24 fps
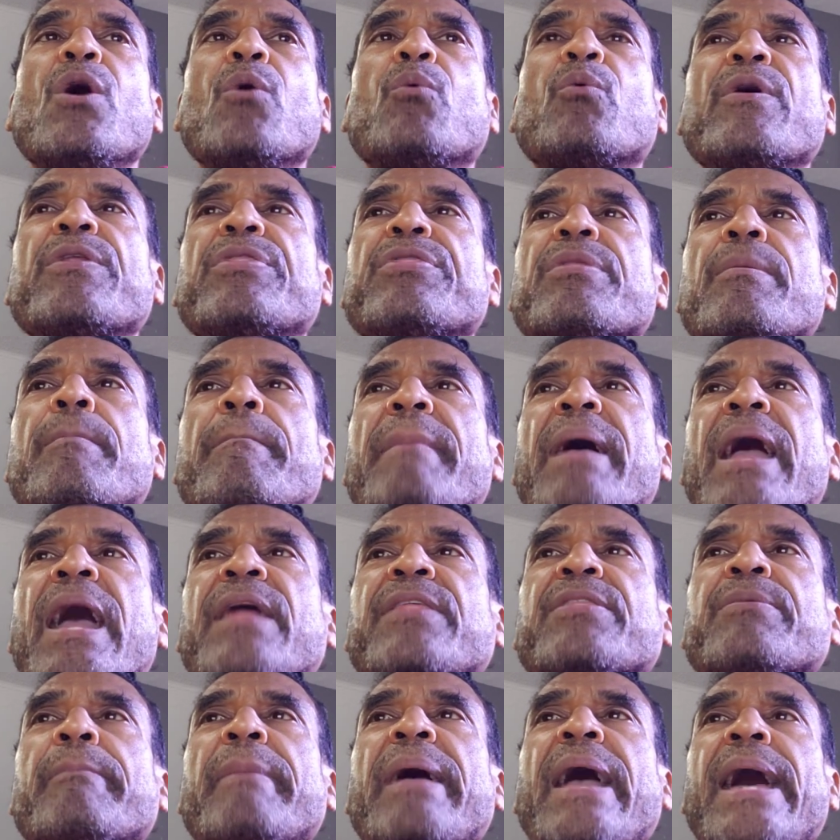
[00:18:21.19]
with the
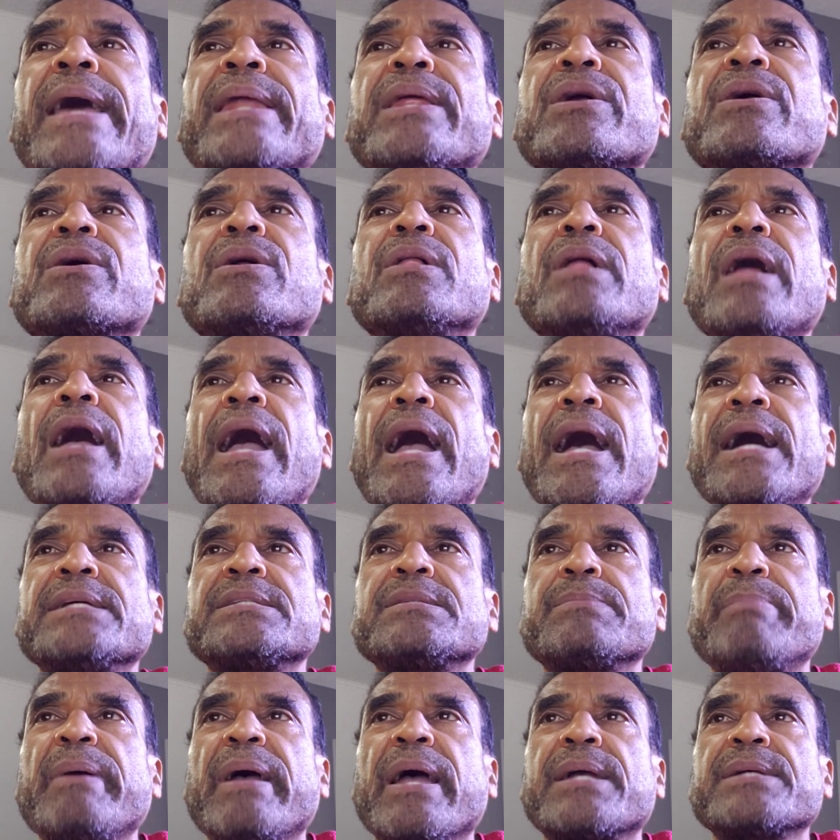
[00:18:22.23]
mathematical
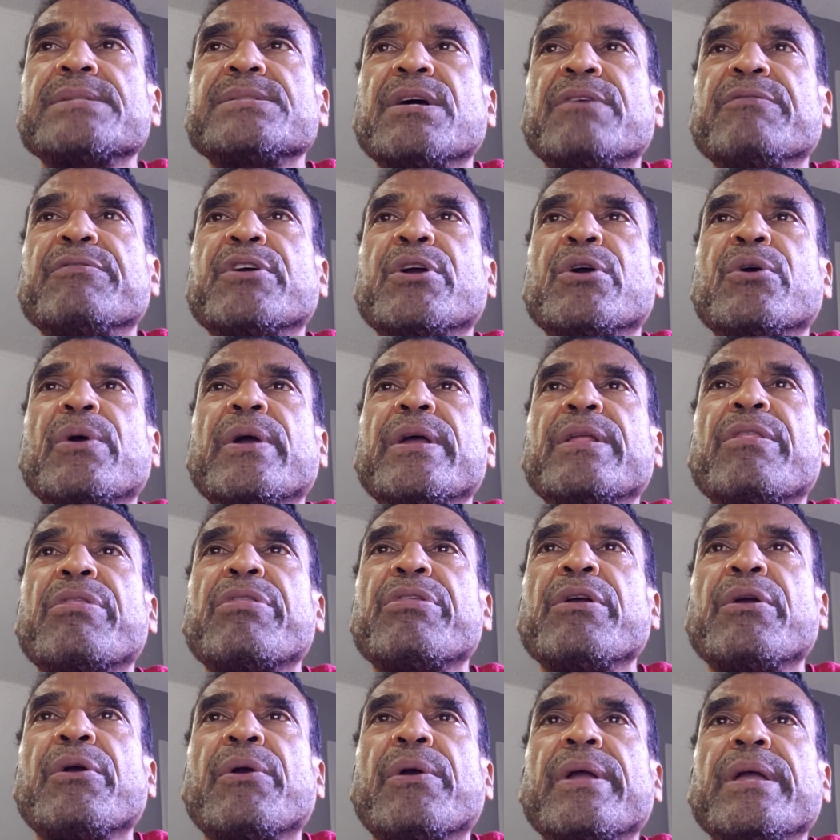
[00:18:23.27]
aspects of current
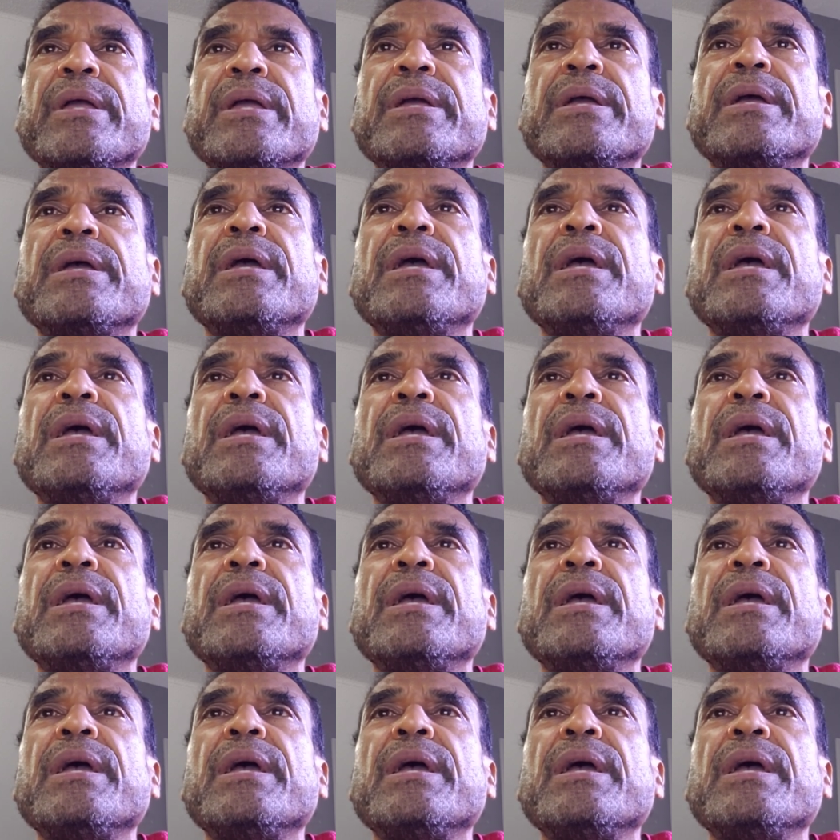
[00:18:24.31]
theory.